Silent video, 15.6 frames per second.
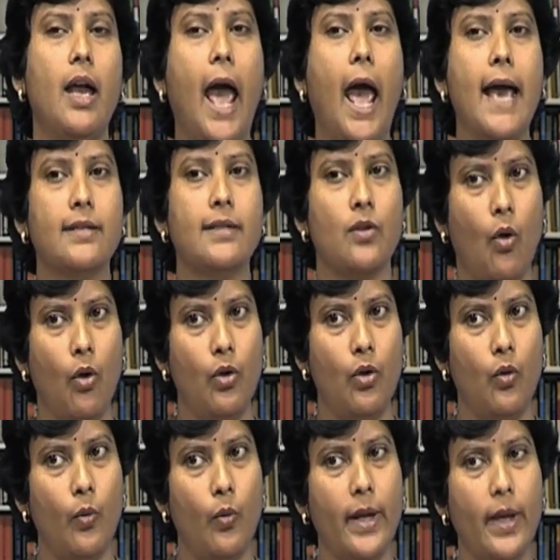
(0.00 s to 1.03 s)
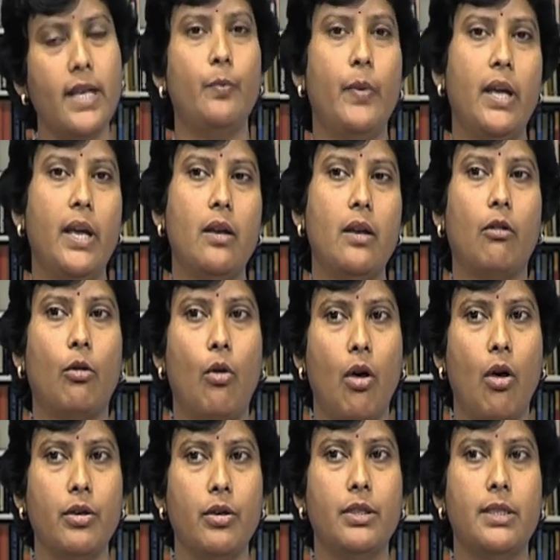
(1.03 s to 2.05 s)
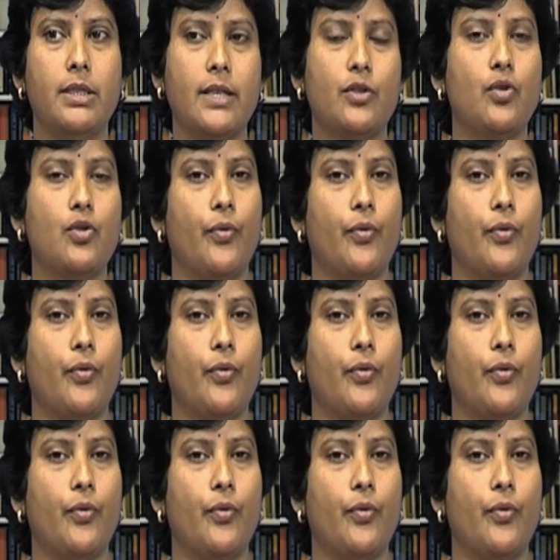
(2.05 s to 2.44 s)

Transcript: has always been a context